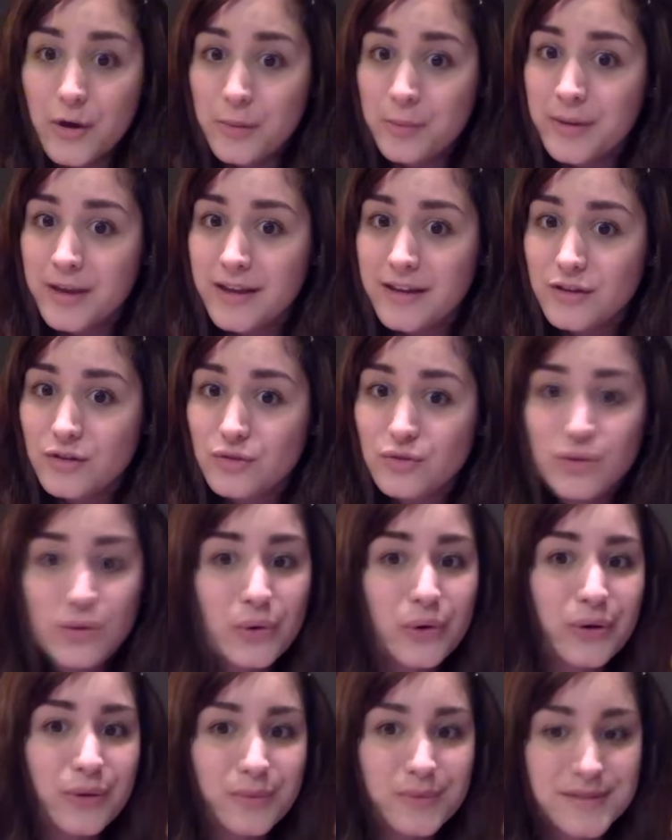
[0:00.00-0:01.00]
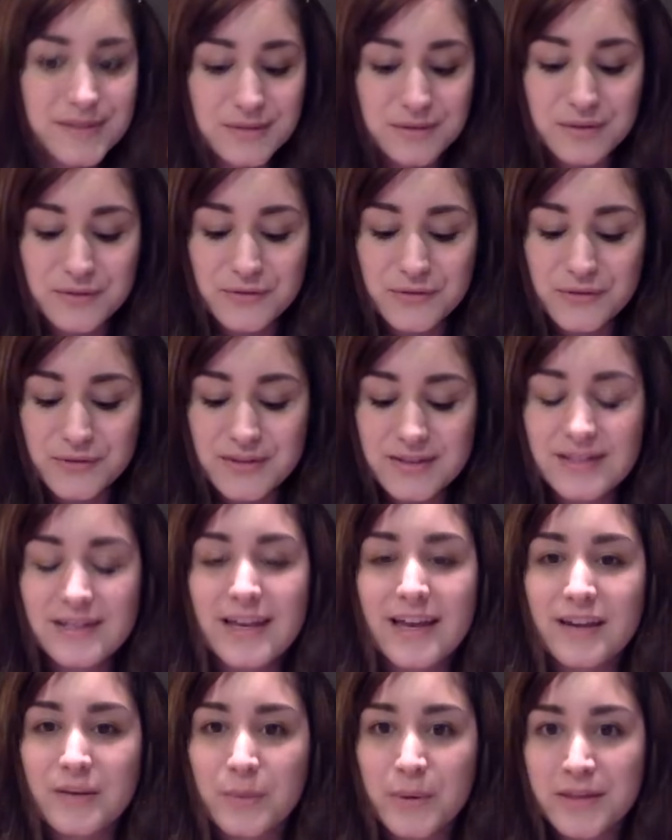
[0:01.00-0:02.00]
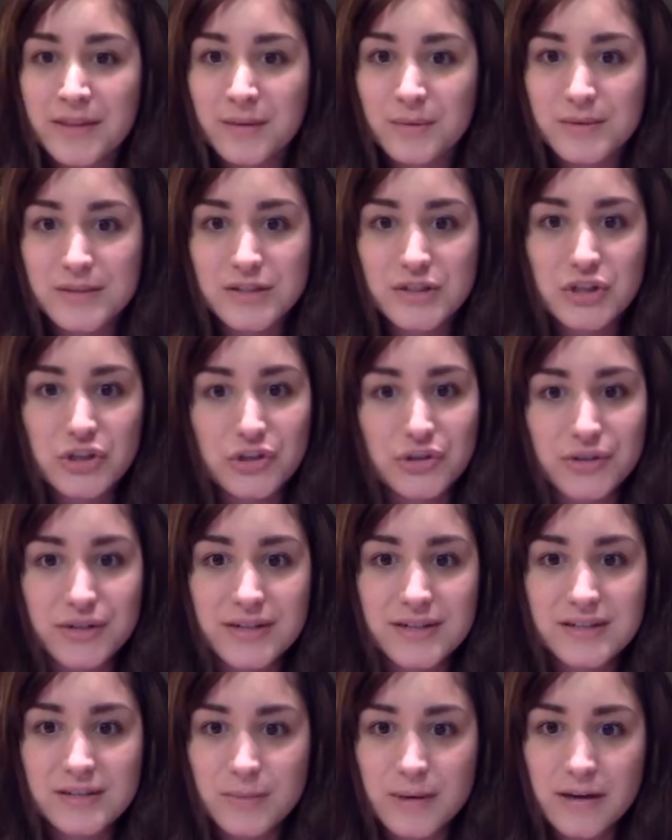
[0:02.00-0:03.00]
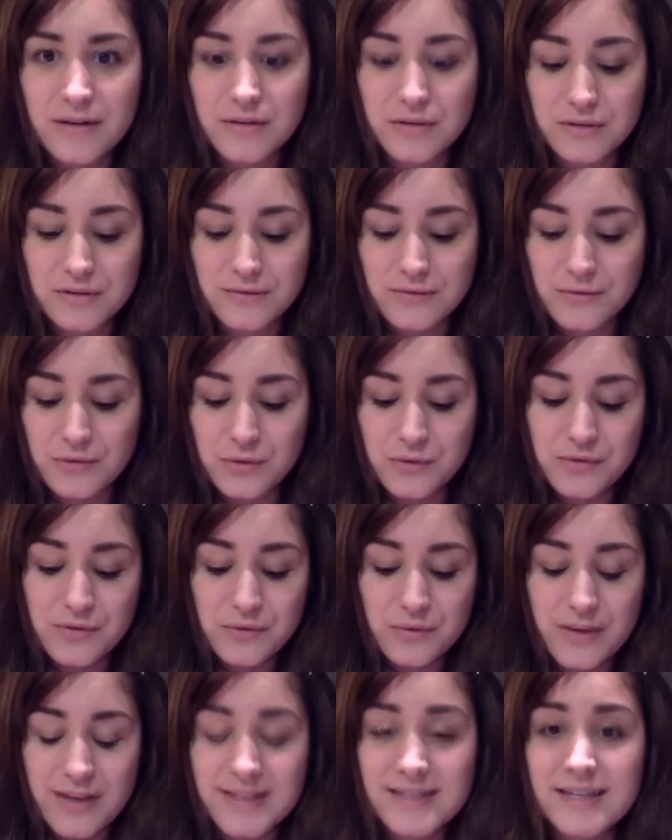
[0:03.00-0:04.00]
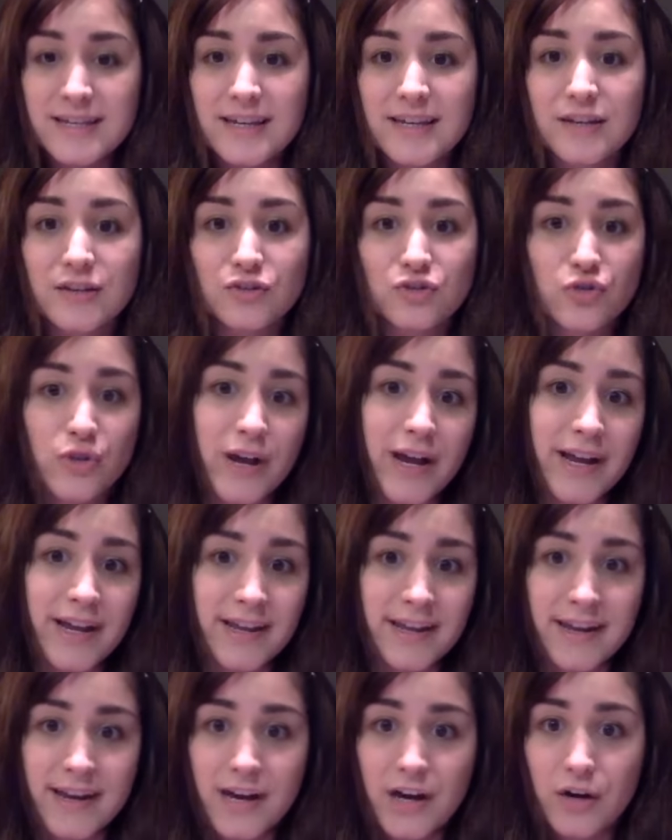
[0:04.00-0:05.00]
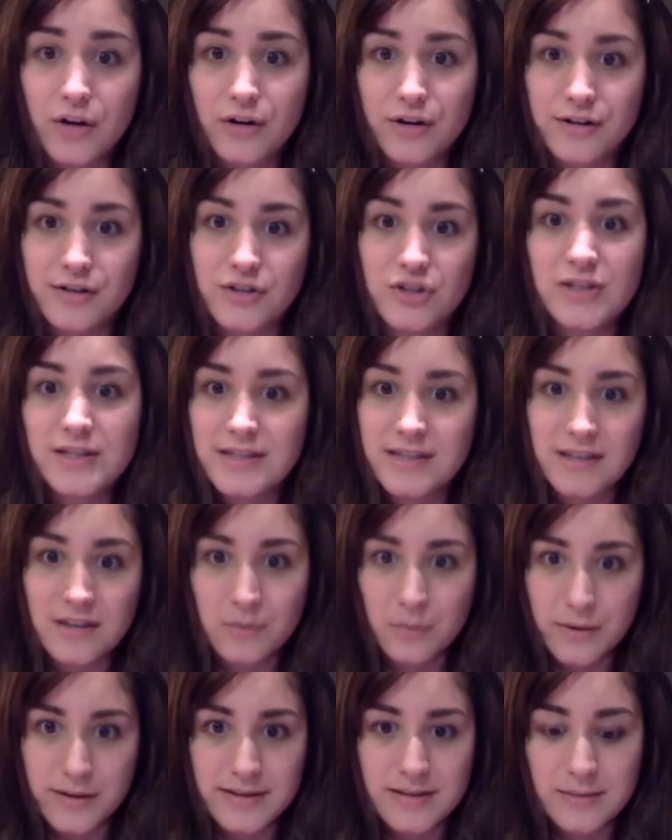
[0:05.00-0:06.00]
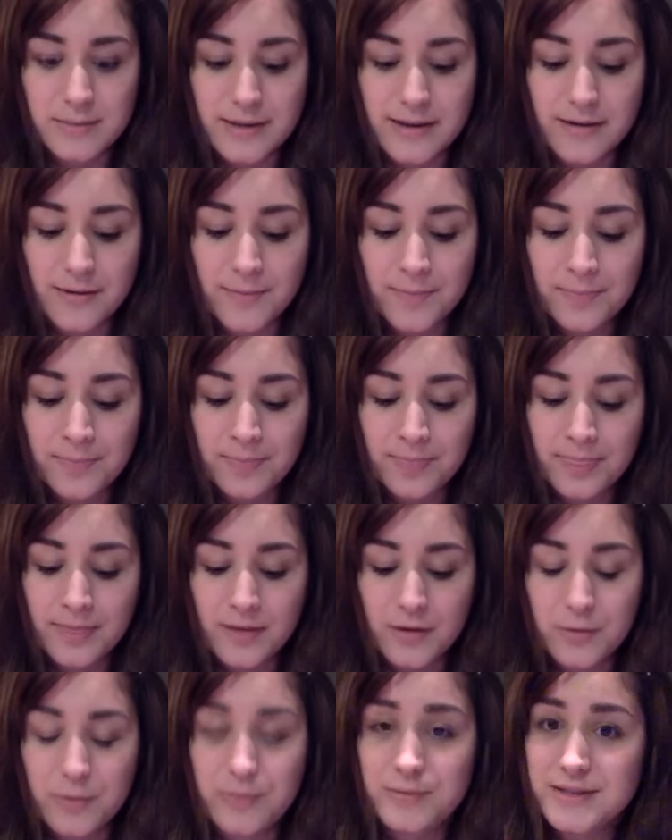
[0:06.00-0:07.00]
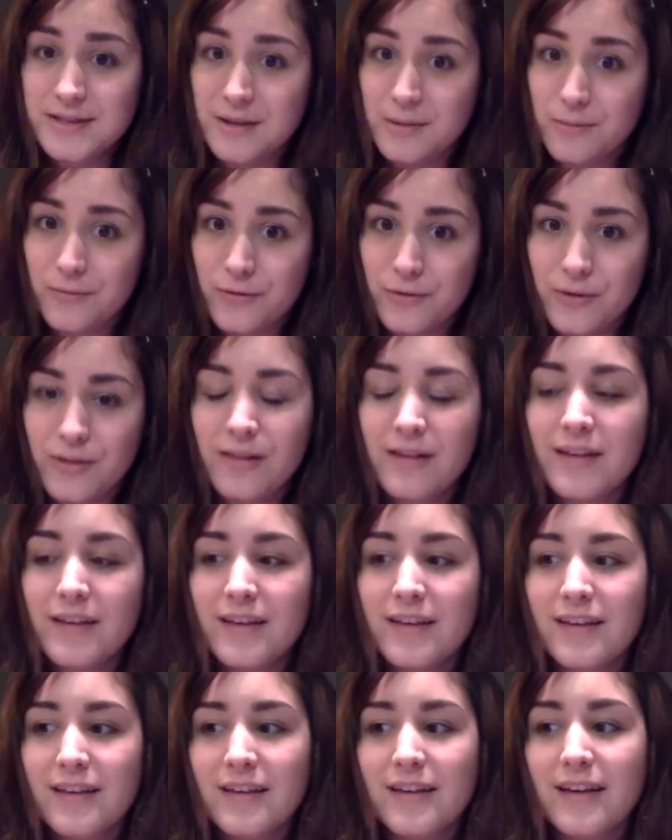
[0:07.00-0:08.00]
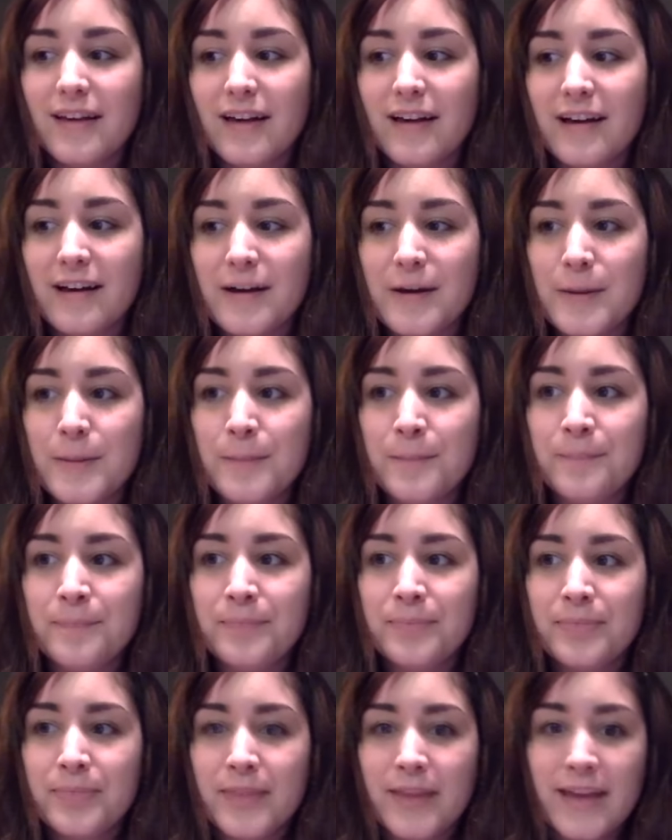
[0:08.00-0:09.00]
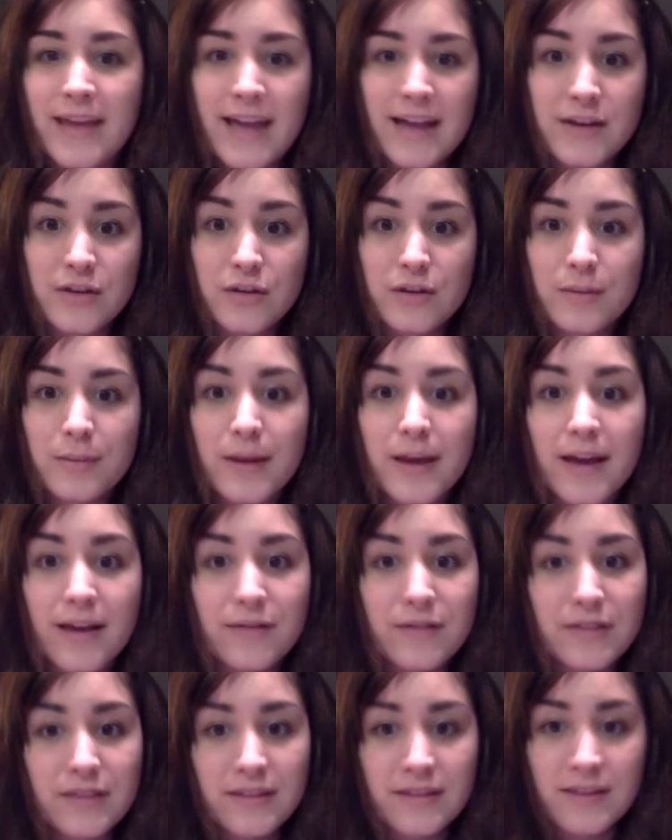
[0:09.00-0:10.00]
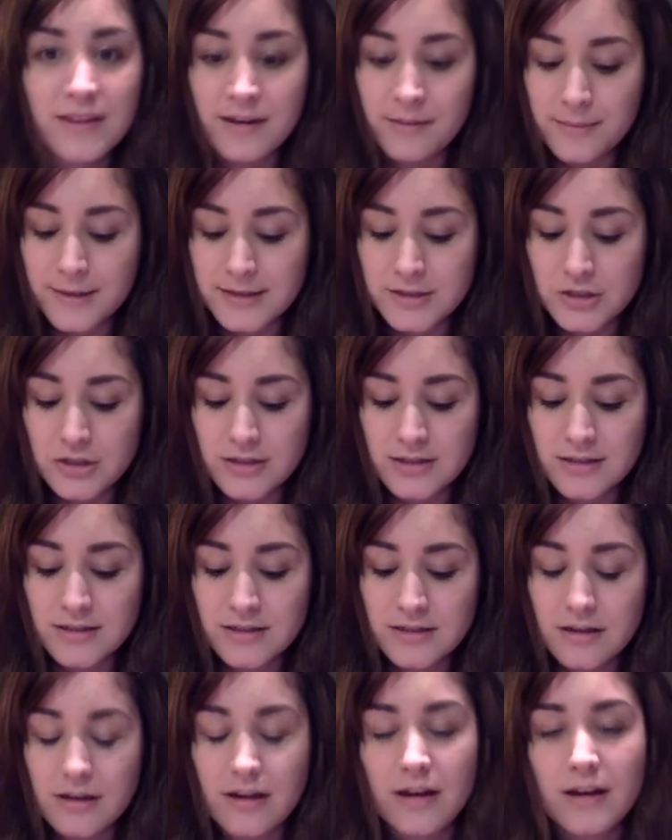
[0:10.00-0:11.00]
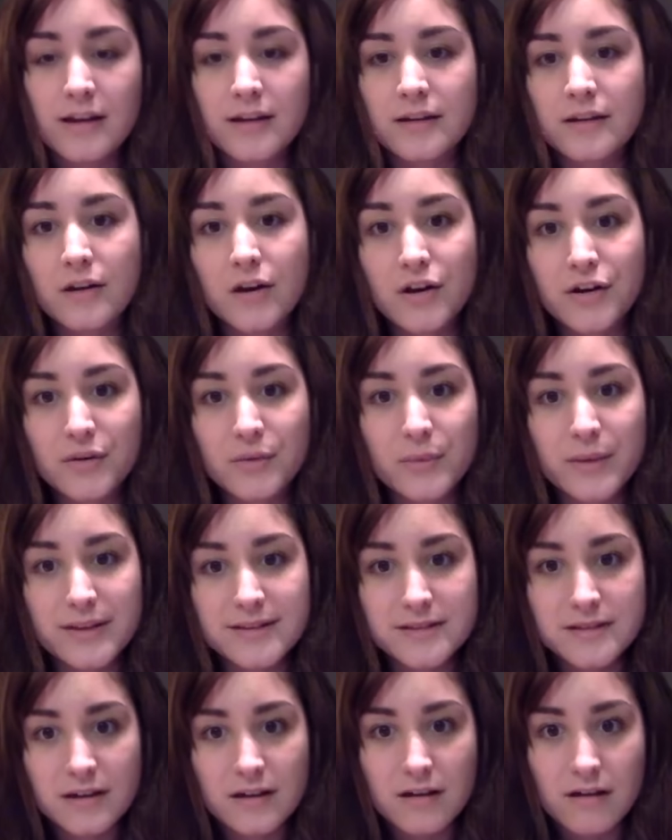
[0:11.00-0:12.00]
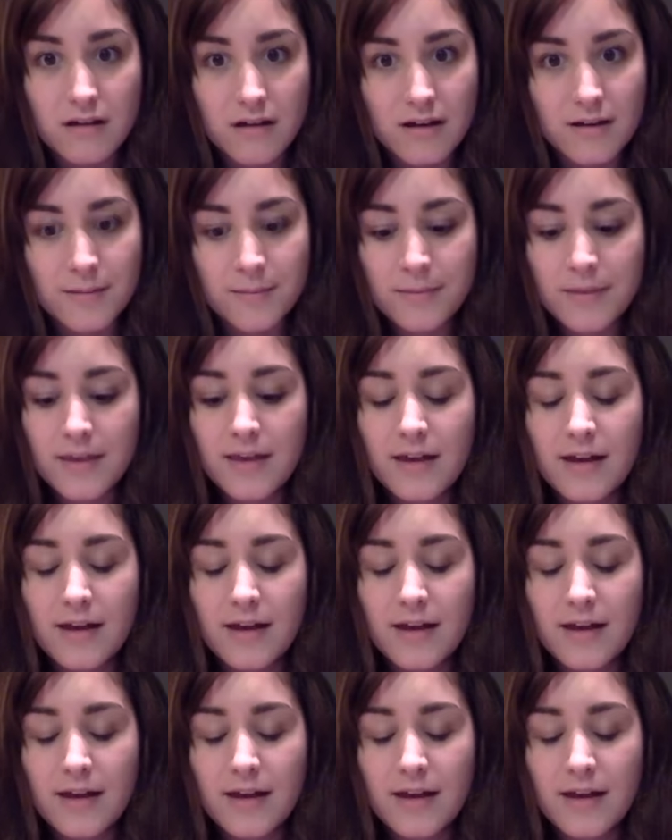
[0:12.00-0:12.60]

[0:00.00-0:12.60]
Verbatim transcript: I hope my tutorial was useful to anyone that was curious about UV resin, trying it out, or just seeing what it's about. I hope it was helpful. Again, you can buy everything that I mentioned on ardawigs.com.